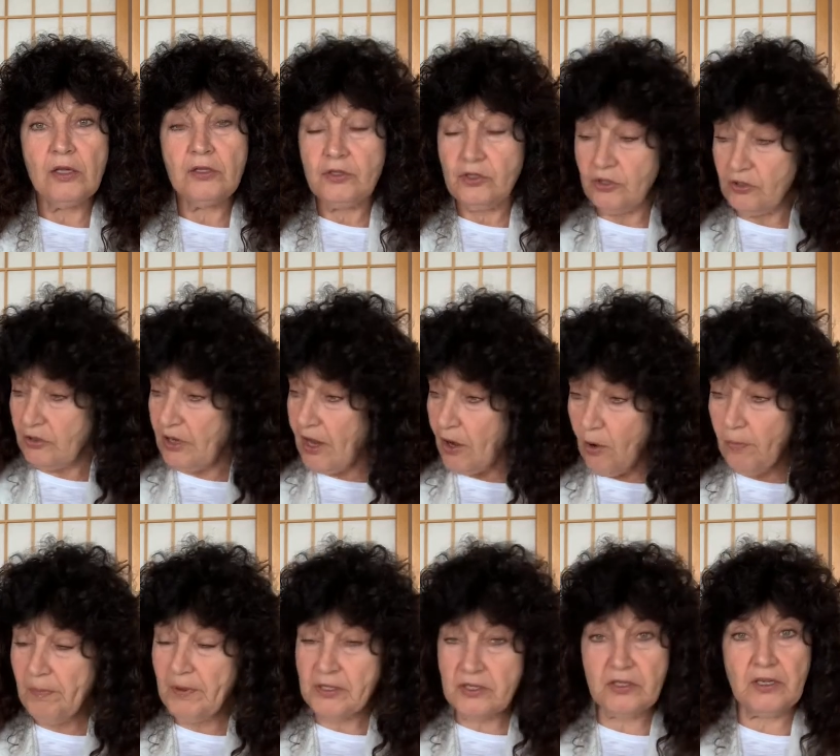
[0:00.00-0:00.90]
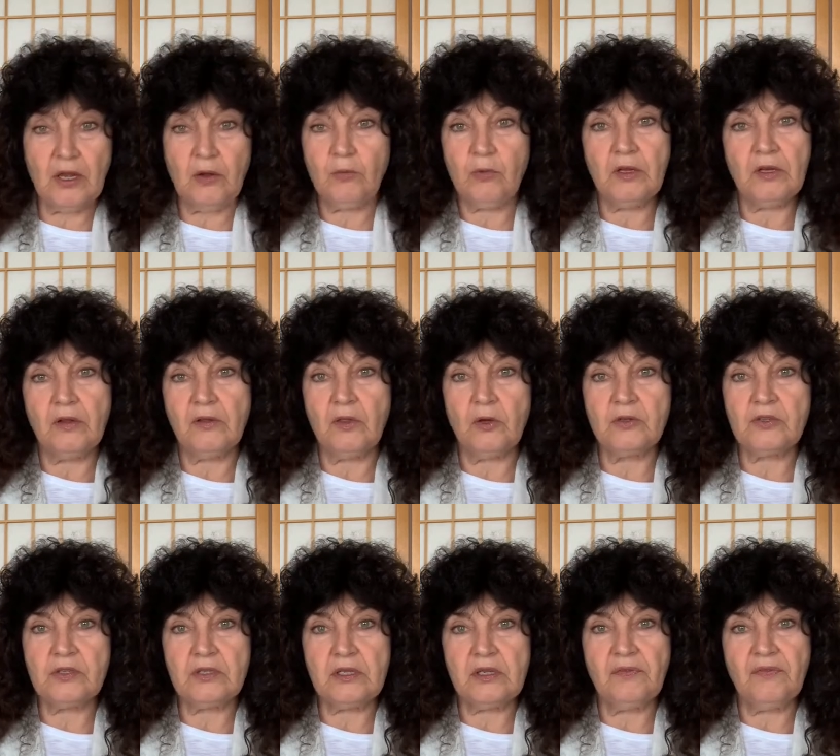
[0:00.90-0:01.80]
to help us get rid of those
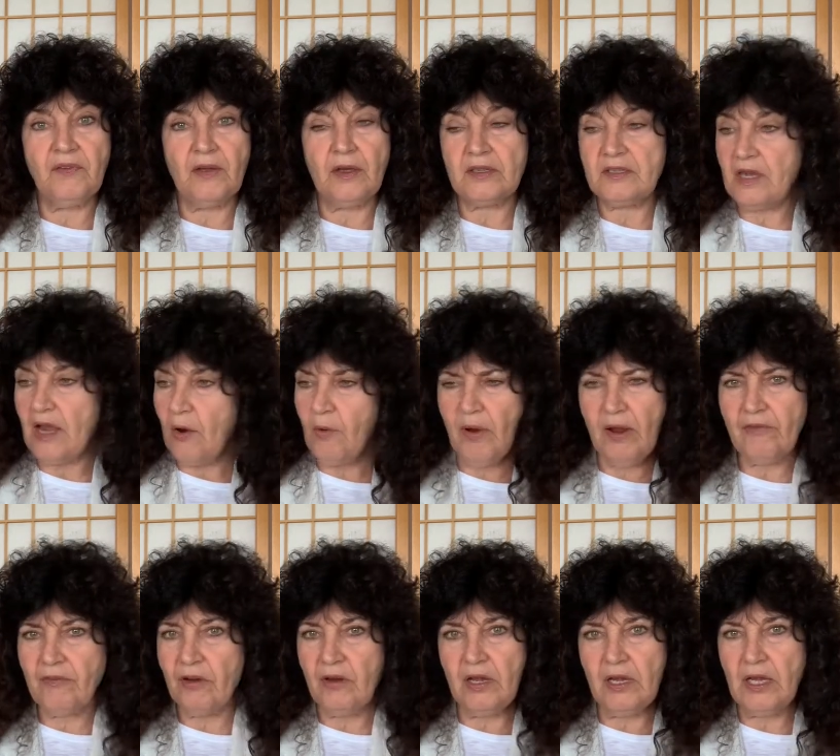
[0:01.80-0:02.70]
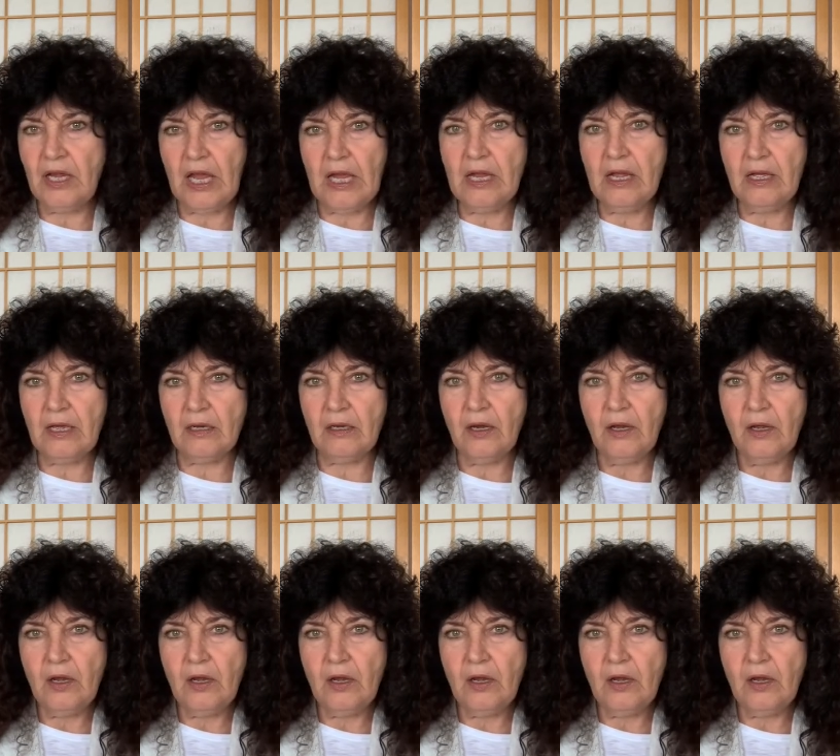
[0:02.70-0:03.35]
defects, however he can.